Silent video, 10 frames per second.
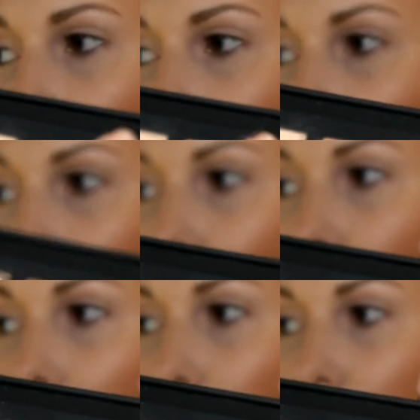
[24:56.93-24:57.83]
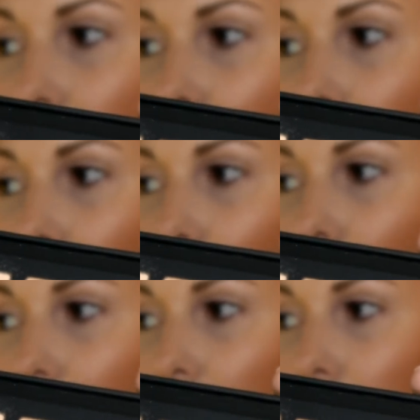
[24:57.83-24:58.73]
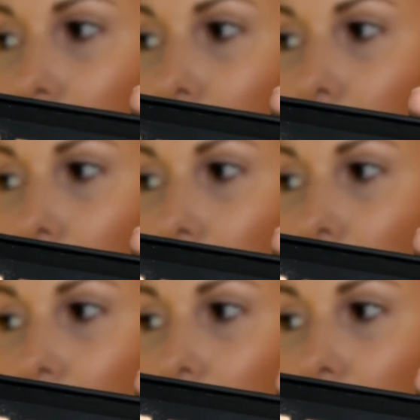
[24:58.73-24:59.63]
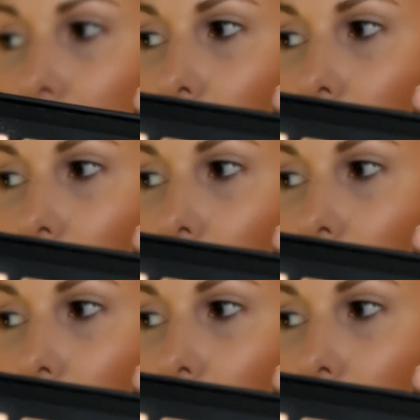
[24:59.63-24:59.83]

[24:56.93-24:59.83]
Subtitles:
I'm going to go up into Interlude, this